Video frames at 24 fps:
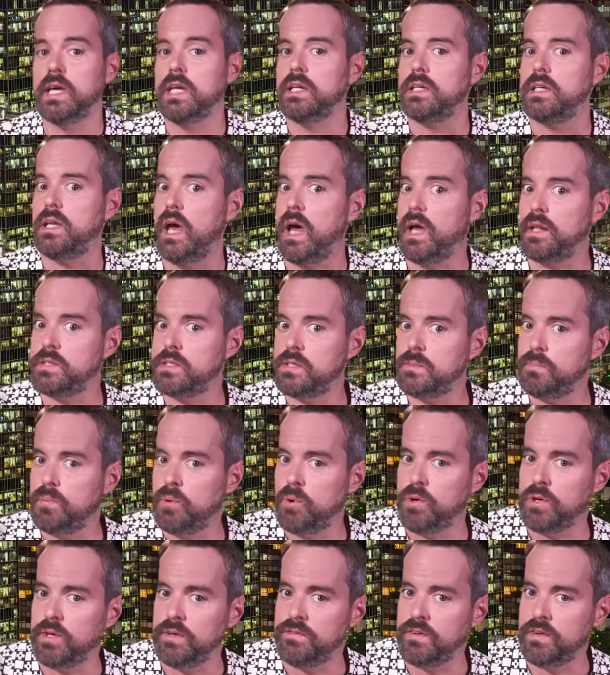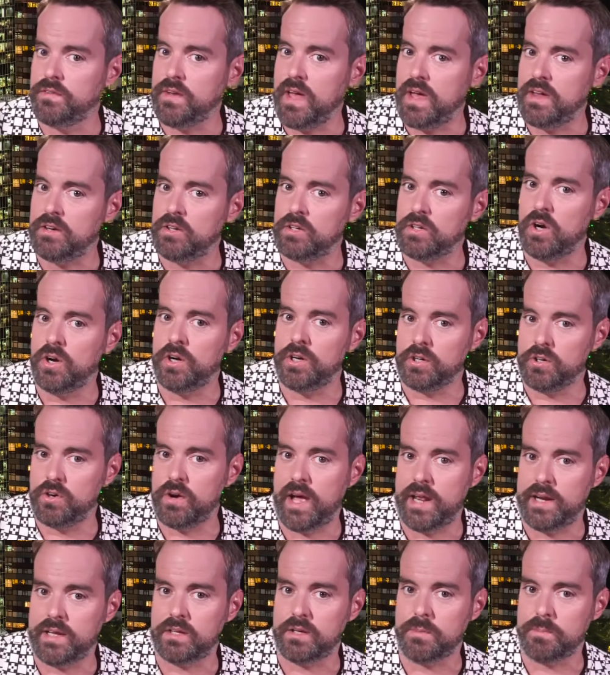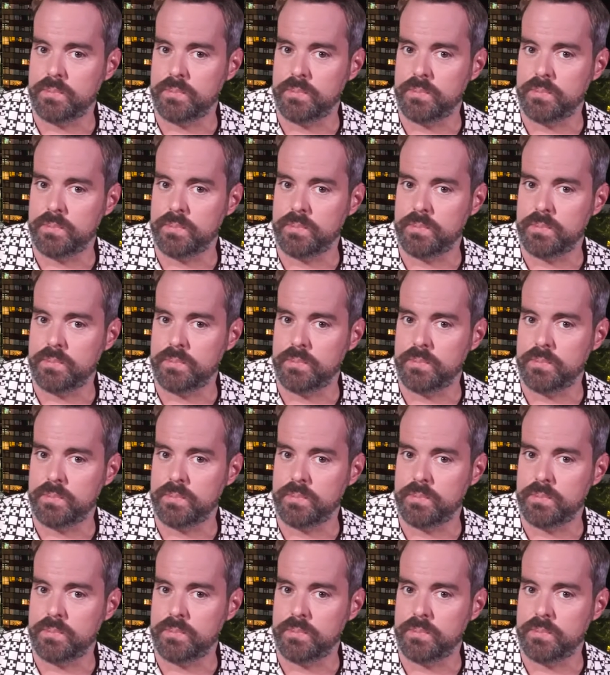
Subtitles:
not supportive of autocratic